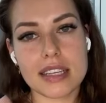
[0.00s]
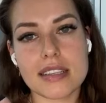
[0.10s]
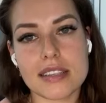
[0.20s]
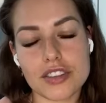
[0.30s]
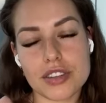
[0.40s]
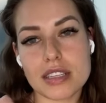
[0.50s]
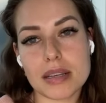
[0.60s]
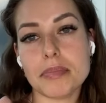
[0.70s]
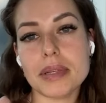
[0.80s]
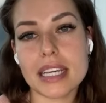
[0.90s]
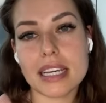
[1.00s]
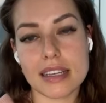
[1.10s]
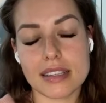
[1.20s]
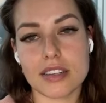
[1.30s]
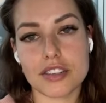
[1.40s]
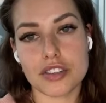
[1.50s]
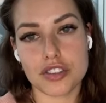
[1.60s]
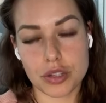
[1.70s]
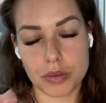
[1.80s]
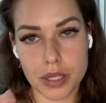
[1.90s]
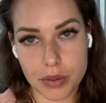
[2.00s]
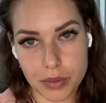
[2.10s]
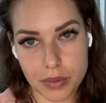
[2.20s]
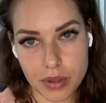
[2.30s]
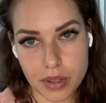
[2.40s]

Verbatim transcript: this just simply isn't true.